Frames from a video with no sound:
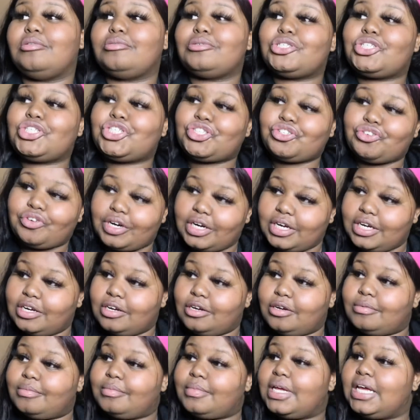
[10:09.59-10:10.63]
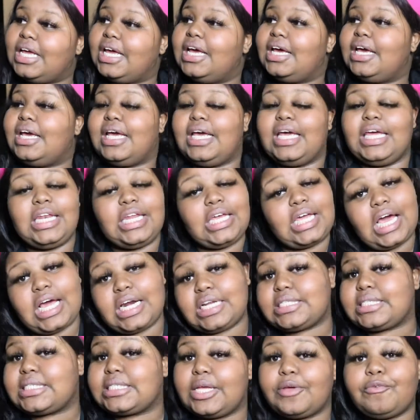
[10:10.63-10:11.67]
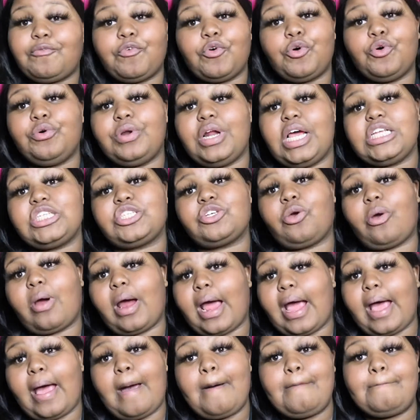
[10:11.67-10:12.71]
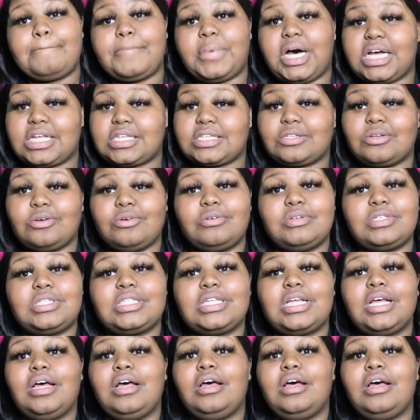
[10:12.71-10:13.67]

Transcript: shrimp, any kind of seafood. That's crab, mussels,